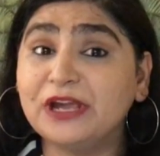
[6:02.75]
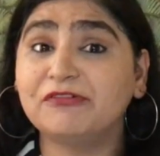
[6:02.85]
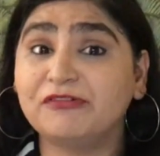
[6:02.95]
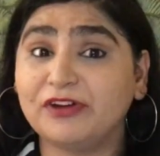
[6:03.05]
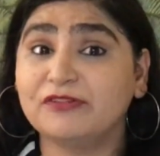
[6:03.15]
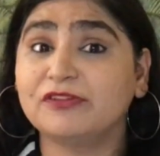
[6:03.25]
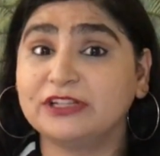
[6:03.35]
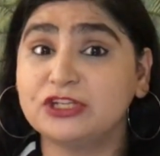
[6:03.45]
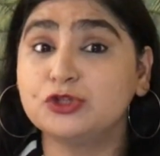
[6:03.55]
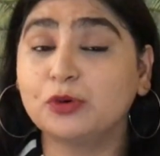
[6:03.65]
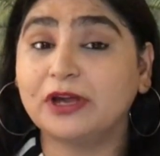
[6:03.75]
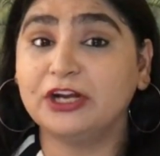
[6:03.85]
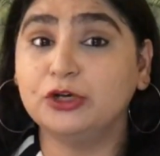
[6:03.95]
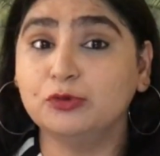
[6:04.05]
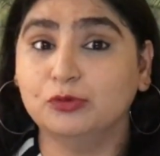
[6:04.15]
big favor that you
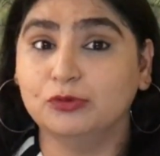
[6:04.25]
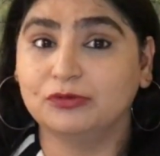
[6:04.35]
can do